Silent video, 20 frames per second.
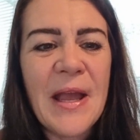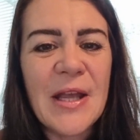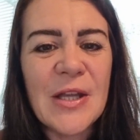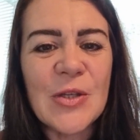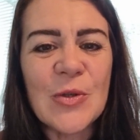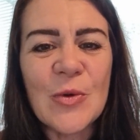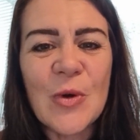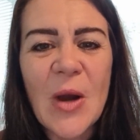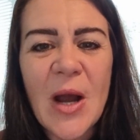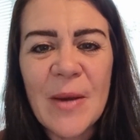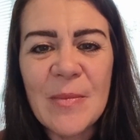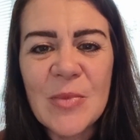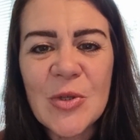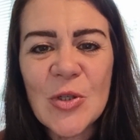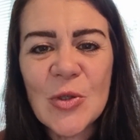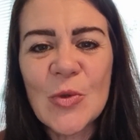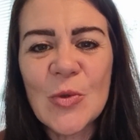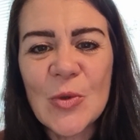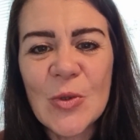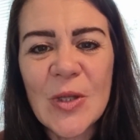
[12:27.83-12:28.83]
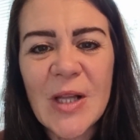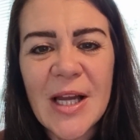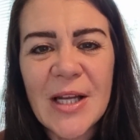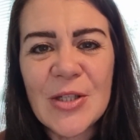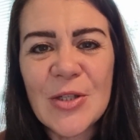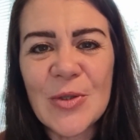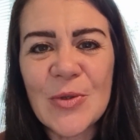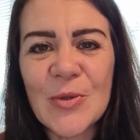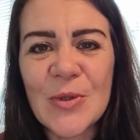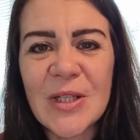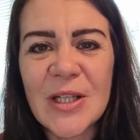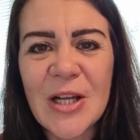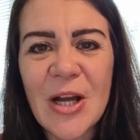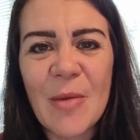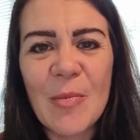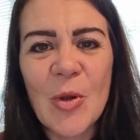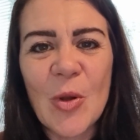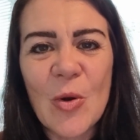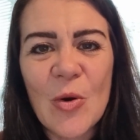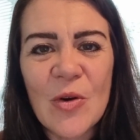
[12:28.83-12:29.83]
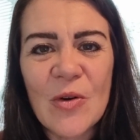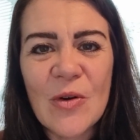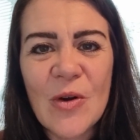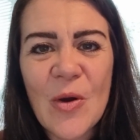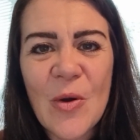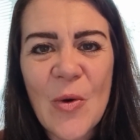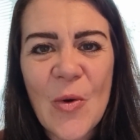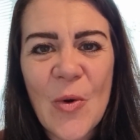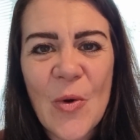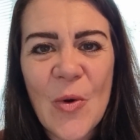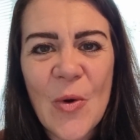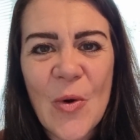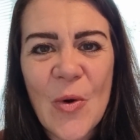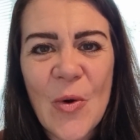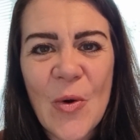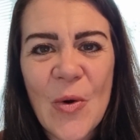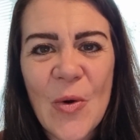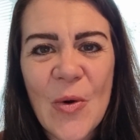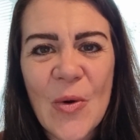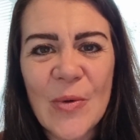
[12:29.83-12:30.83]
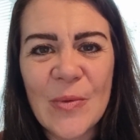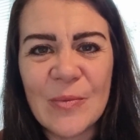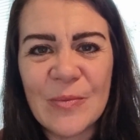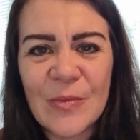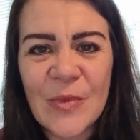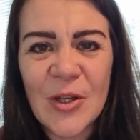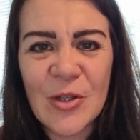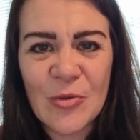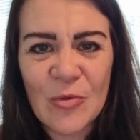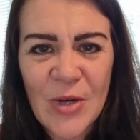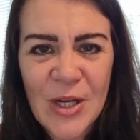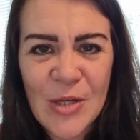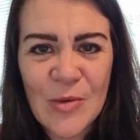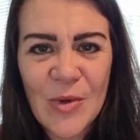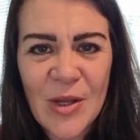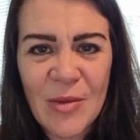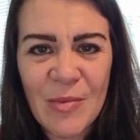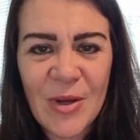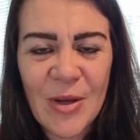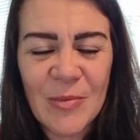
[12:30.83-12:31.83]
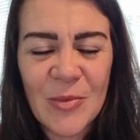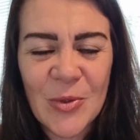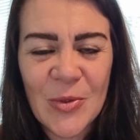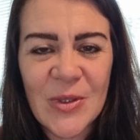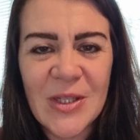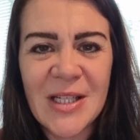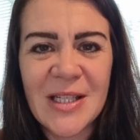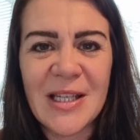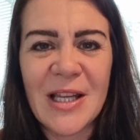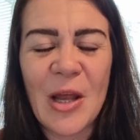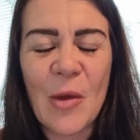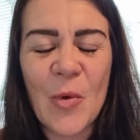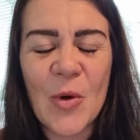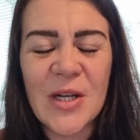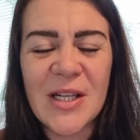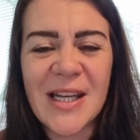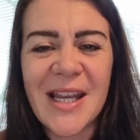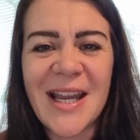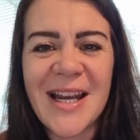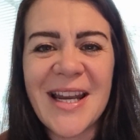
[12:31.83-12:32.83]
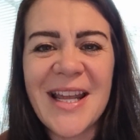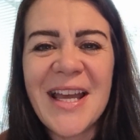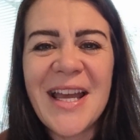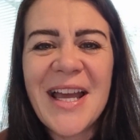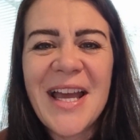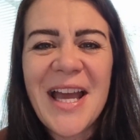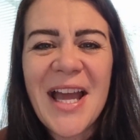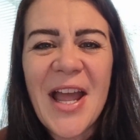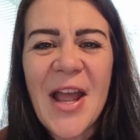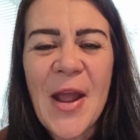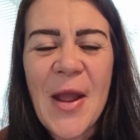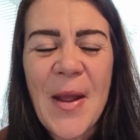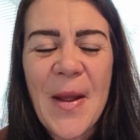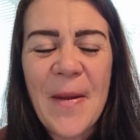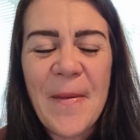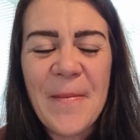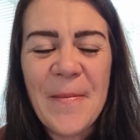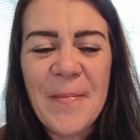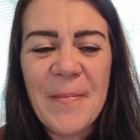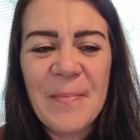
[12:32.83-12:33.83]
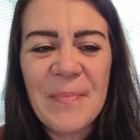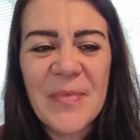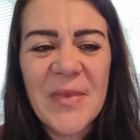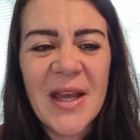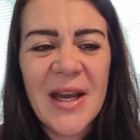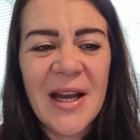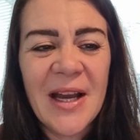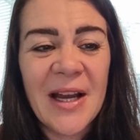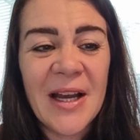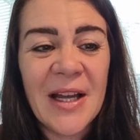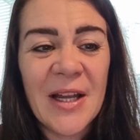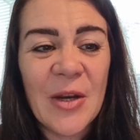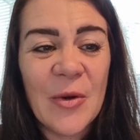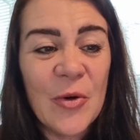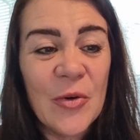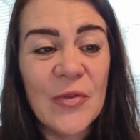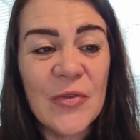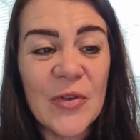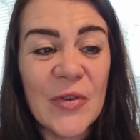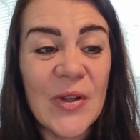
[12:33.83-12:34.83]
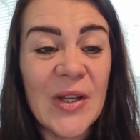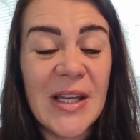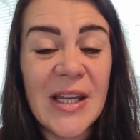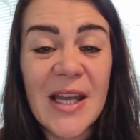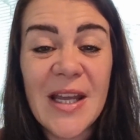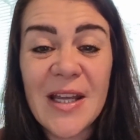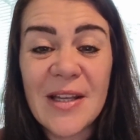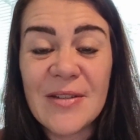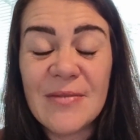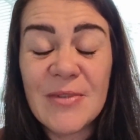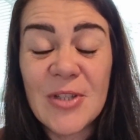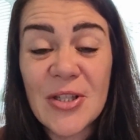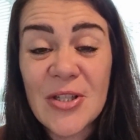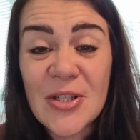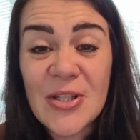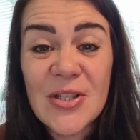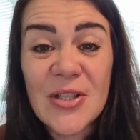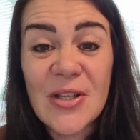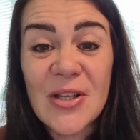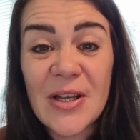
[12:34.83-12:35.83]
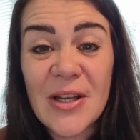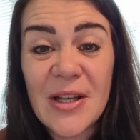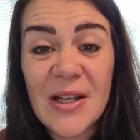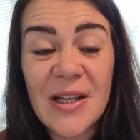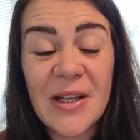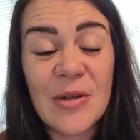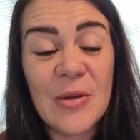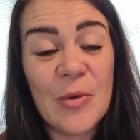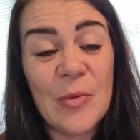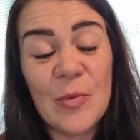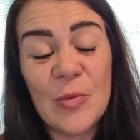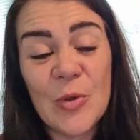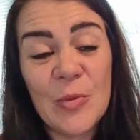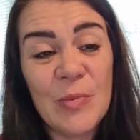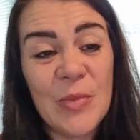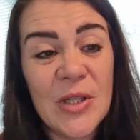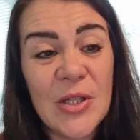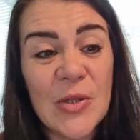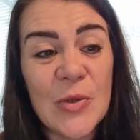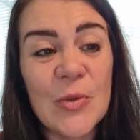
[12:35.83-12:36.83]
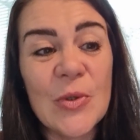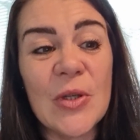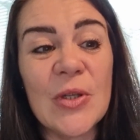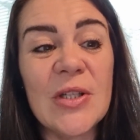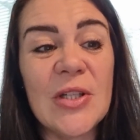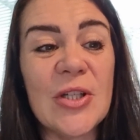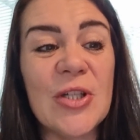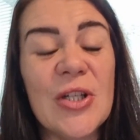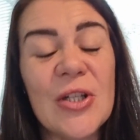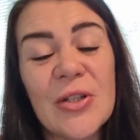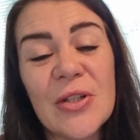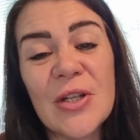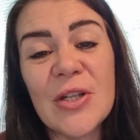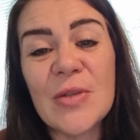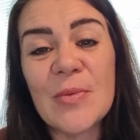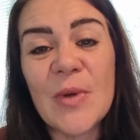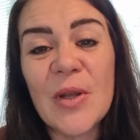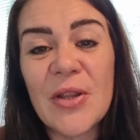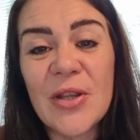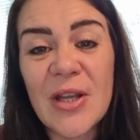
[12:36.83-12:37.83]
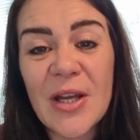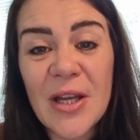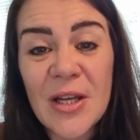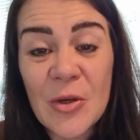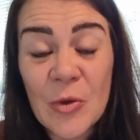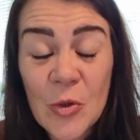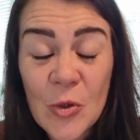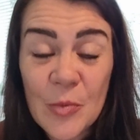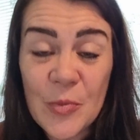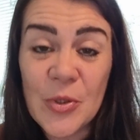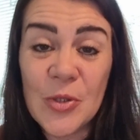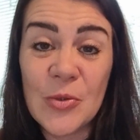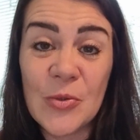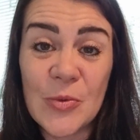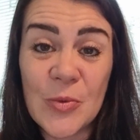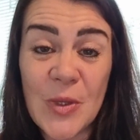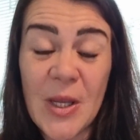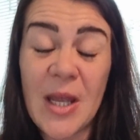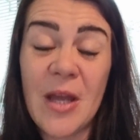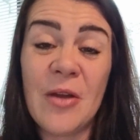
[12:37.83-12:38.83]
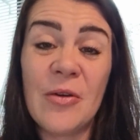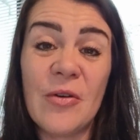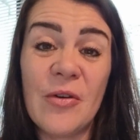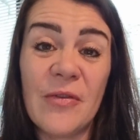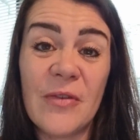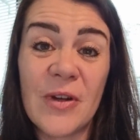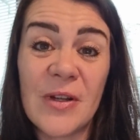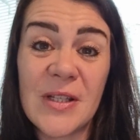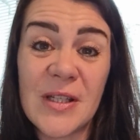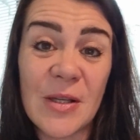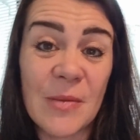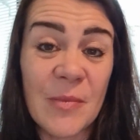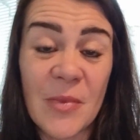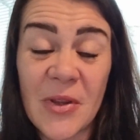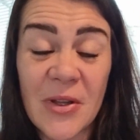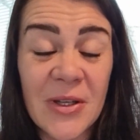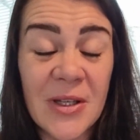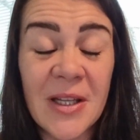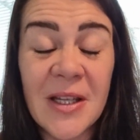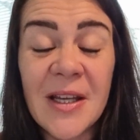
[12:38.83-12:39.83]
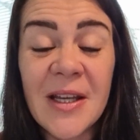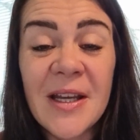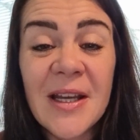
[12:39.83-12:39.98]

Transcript: So I'm so glad you're going to come along this ride with me. I'm not going to say that word again. And hopefully, yeah, just it would be so good to share this with you, and I hope you'll get out of it something,